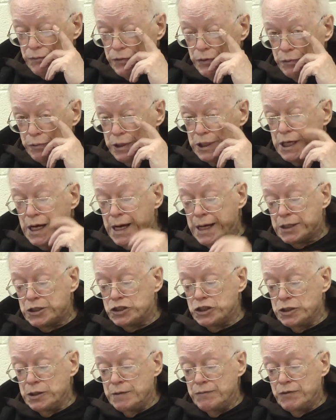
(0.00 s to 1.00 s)
the
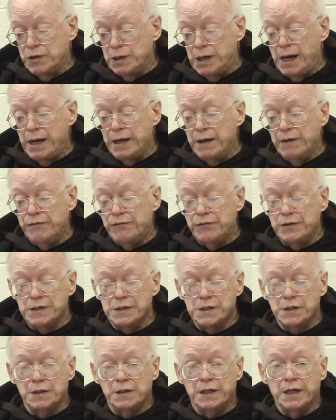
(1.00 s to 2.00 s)
redaction of the life
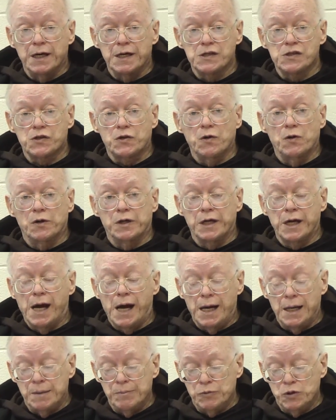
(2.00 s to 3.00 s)
is in the
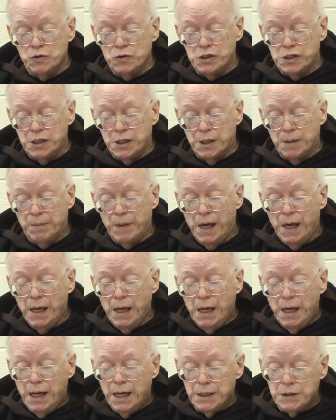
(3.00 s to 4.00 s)
Escorial Museum,
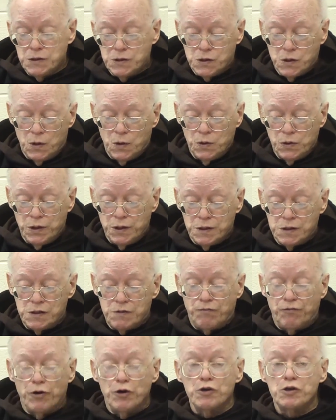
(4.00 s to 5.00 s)
and so this
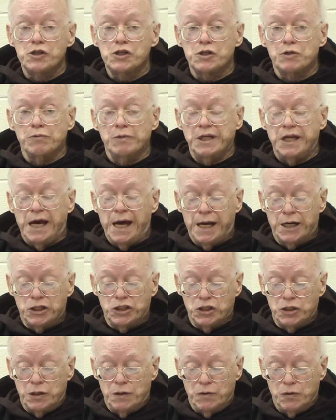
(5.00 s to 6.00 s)
first
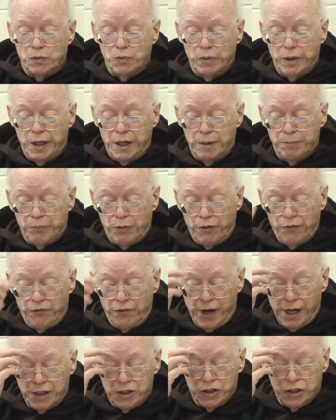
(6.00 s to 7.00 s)
redaction of the Way of
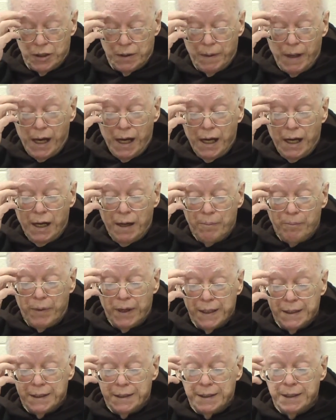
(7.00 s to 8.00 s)
Perfection,
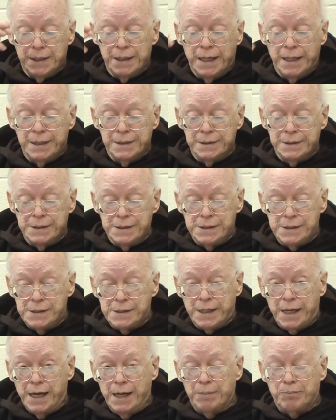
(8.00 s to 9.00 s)
but the nuns
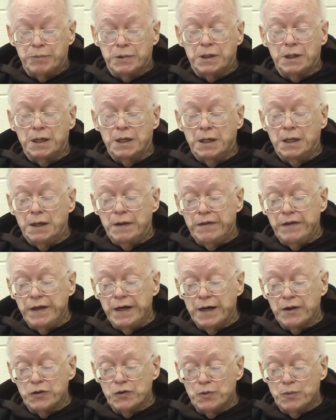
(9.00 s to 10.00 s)
kept the
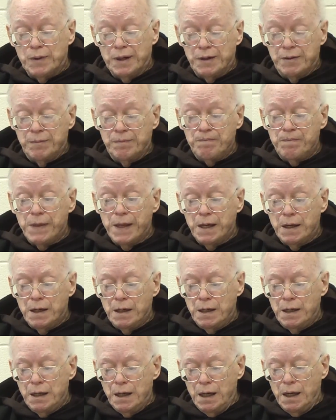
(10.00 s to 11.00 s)
other one.
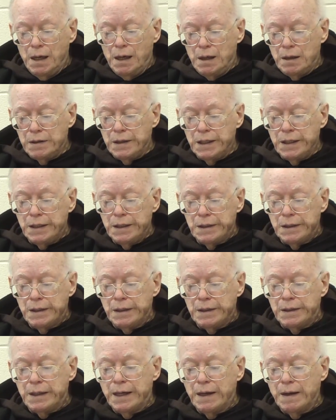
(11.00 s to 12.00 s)
They
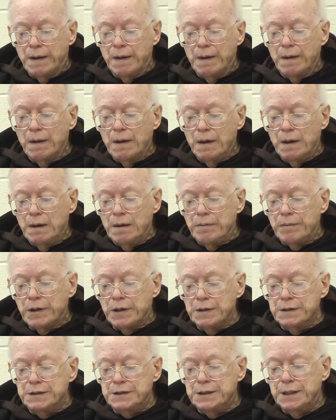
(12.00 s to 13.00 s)
didn't tell
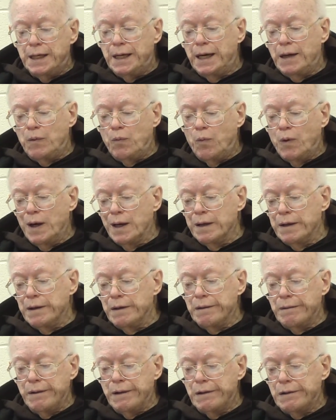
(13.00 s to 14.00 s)
because they had one
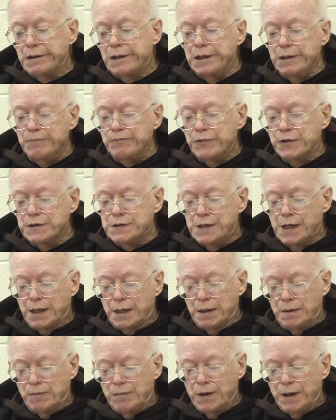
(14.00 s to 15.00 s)
and they'll keep the
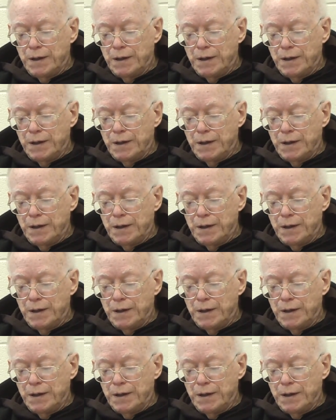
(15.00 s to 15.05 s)
second